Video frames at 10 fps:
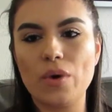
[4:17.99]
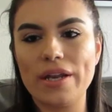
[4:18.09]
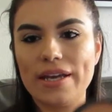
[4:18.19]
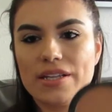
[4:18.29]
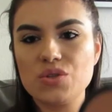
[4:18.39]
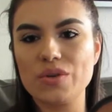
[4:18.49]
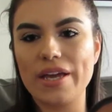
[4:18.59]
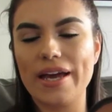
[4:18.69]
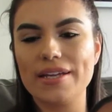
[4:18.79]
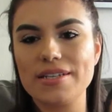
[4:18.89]
went in to
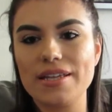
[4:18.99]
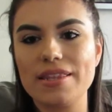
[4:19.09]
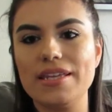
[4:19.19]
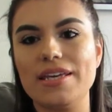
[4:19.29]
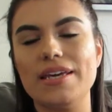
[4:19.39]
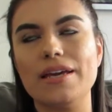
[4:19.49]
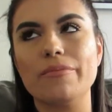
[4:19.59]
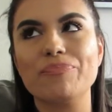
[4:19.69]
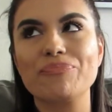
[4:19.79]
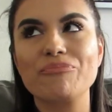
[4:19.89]
get
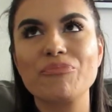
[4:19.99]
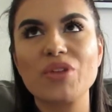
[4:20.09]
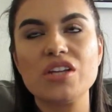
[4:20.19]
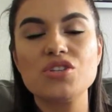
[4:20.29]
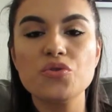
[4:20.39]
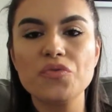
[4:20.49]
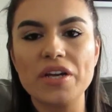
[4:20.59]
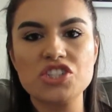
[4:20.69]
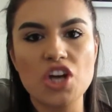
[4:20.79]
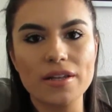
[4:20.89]
the Too
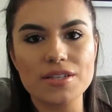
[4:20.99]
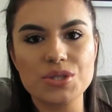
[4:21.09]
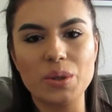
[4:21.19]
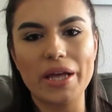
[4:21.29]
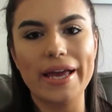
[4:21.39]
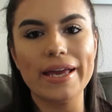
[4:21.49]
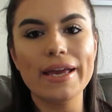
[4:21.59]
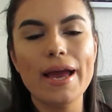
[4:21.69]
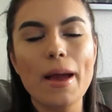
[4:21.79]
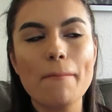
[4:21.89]
Faced Chocolate Soleil
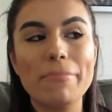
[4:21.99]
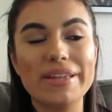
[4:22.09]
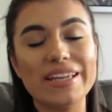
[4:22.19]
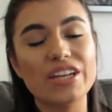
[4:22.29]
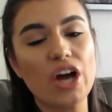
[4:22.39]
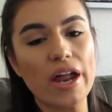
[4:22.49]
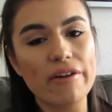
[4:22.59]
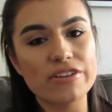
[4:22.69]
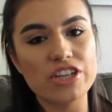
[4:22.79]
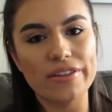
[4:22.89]
but they did not
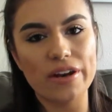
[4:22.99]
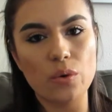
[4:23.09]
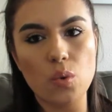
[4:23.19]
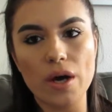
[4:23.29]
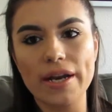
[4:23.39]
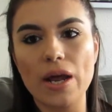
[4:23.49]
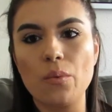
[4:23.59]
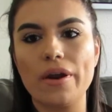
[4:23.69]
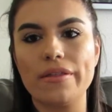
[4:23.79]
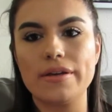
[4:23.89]
have the shade that I wanted.
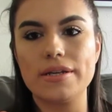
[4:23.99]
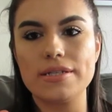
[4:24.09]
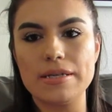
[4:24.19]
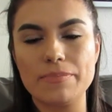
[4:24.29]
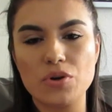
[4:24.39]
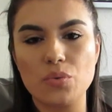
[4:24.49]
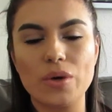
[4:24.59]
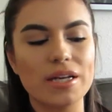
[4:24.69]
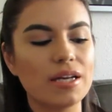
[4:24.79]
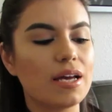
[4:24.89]
I wanted the deeper
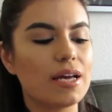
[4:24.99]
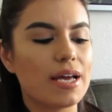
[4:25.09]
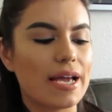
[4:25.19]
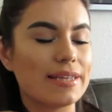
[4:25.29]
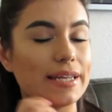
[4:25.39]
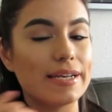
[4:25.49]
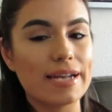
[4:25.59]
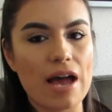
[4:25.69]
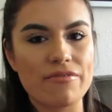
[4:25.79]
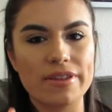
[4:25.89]
one and they
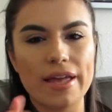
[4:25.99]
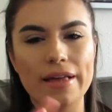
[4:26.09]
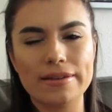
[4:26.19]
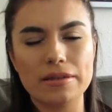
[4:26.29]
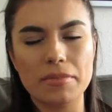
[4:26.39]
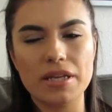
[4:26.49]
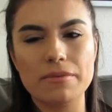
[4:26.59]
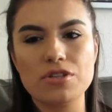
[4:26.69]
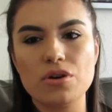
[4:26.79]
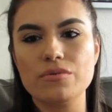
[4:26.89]
didn't have it. They had like the
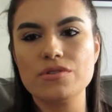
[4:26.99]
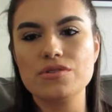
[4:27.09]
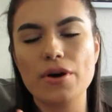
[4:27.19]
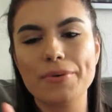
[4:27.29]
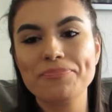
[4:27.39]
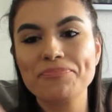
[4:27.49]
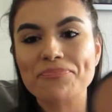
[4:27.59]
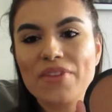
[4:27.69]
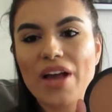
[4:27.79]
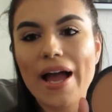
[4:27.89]
medium tone. So
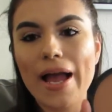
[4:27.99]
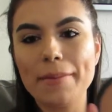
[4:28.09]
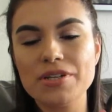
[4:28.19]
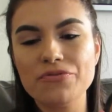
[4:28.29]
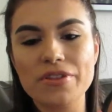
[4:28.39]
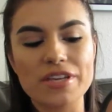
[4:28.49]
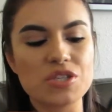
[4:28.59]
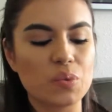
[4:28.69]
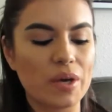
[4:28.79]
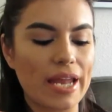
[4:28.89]
I opted for
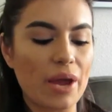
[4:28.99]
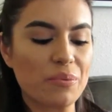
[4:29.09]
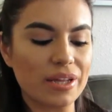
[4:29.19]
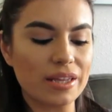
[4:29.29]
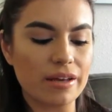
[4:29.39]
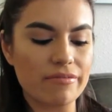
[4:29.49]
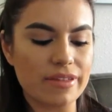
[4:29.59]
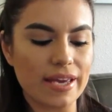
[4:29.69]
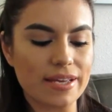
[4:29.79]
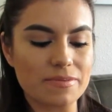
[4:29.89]
this one. I really love
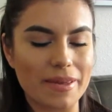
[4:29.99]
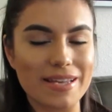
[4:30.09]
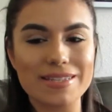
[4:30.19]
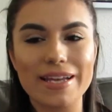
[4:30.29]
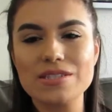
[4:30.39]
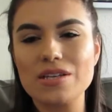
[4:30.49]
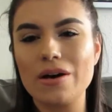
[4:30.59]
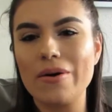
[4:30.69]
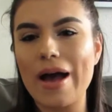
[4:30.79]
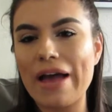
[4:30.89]
the It Cosmetics line,
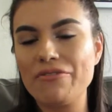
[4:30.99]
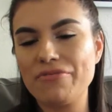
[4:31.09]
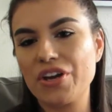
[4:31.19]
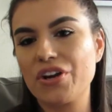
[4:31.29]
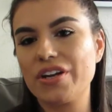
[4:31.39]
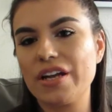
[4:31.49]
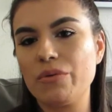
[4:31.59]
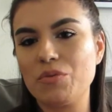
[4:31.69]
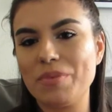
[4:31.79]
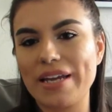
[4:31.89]
so I figured
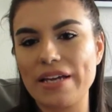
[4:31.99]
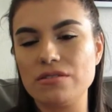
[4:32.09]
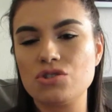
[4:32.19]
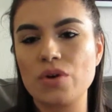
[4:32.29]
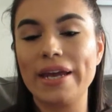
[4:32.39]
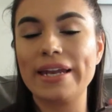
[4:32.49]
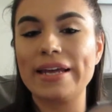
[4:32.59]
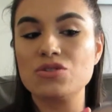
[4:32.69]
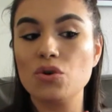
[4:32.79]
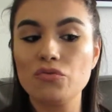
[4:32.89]
it would be nice to try. And
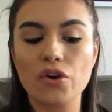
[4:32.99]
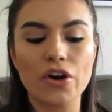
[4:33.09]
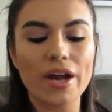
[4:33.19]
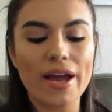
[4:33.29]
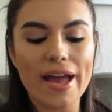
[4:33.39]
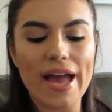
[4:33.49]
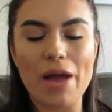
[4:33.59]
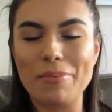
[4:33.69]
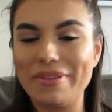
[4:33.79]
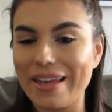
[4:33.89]
that so far,
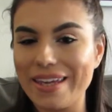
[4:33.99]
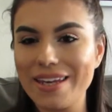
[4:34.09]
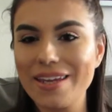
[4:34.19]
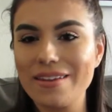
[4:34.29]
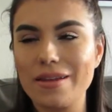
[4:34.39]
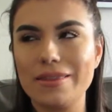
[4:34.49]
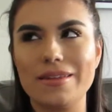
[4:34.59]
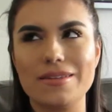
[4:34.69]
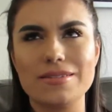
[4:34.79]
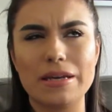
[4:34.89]
I've been liking it. I
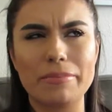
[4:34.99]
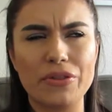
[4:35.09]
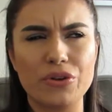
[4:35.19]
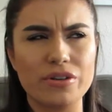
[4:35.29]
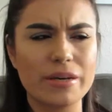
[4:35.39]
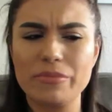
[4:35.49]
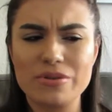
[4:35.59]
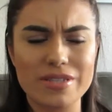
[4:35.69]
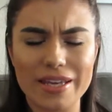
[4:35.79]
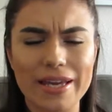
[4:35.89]
think this is like my third time
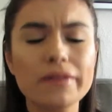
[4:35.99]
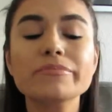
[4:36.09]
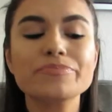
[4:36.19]
using it.